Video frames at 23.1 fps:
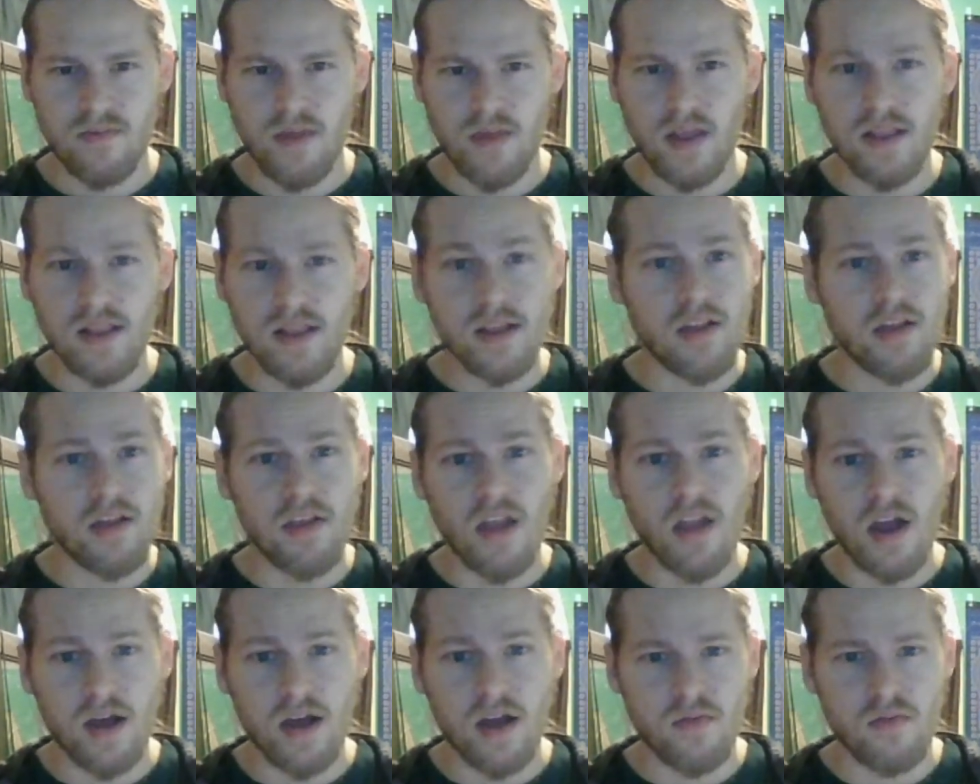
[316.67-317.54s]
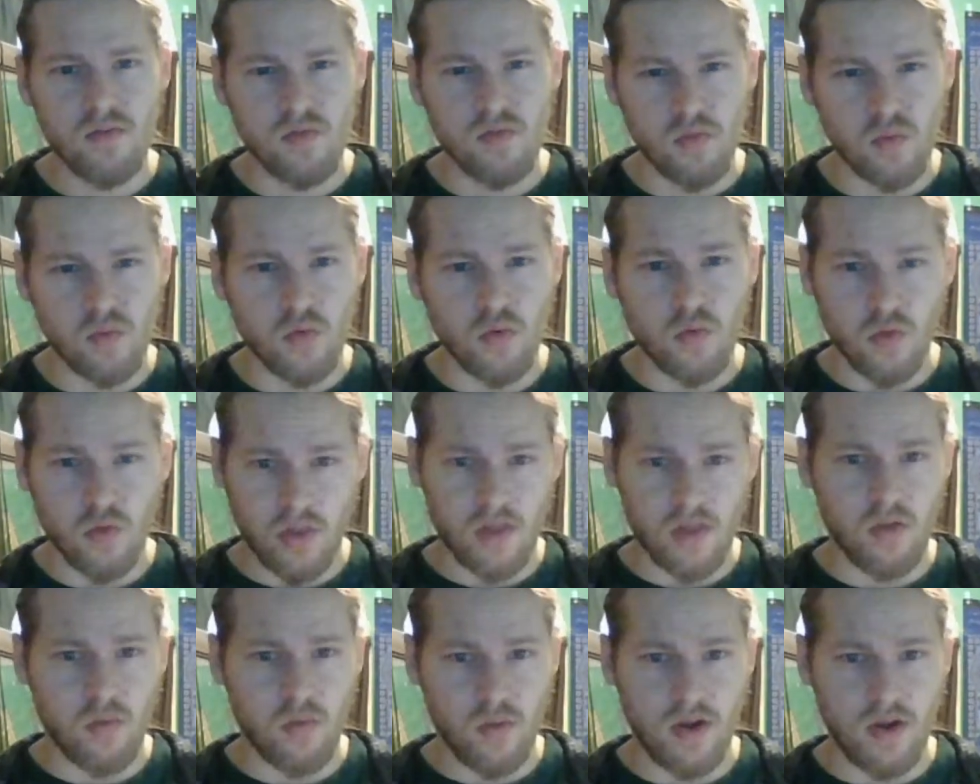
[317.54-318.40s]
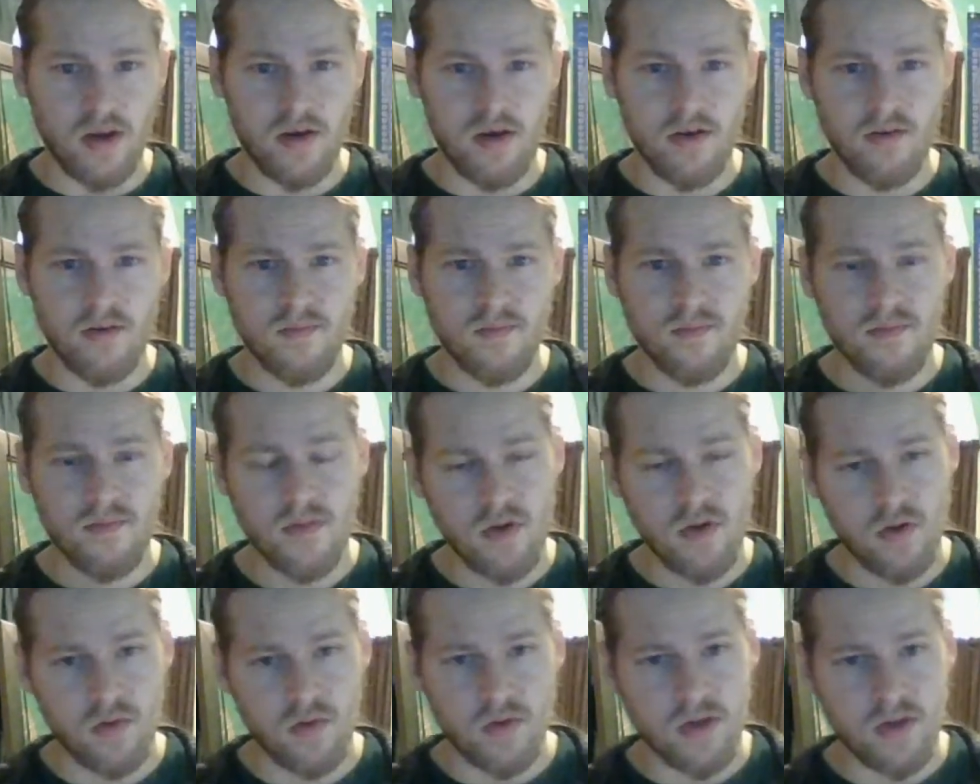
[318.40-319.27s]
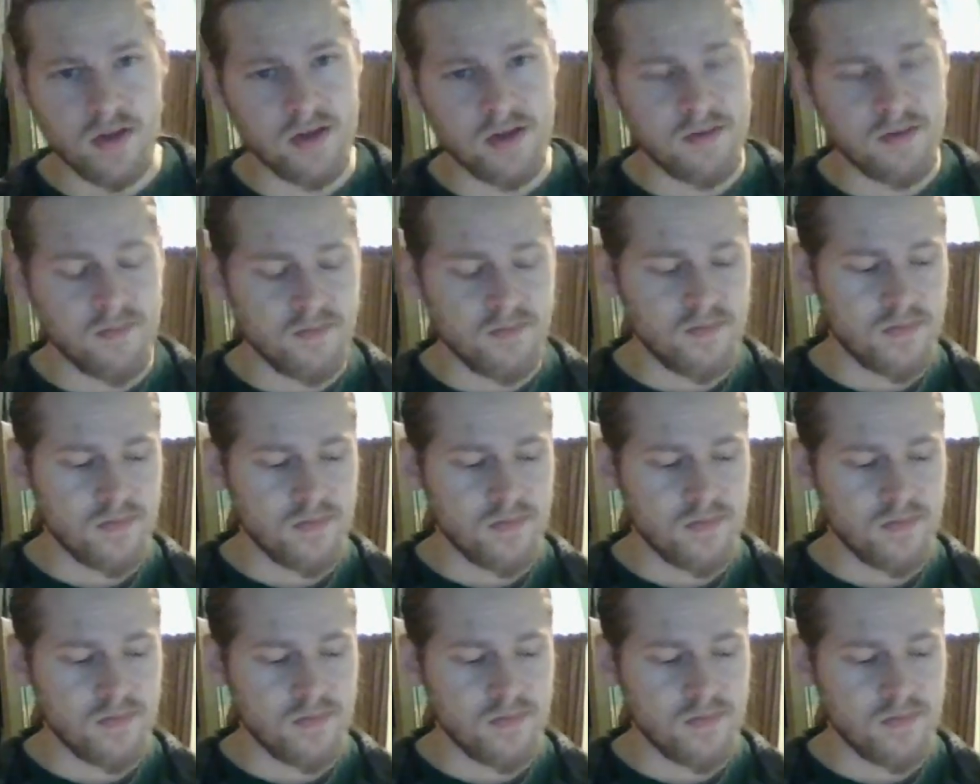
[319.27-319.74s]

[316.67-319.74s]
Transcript: At least not rules as written, okay?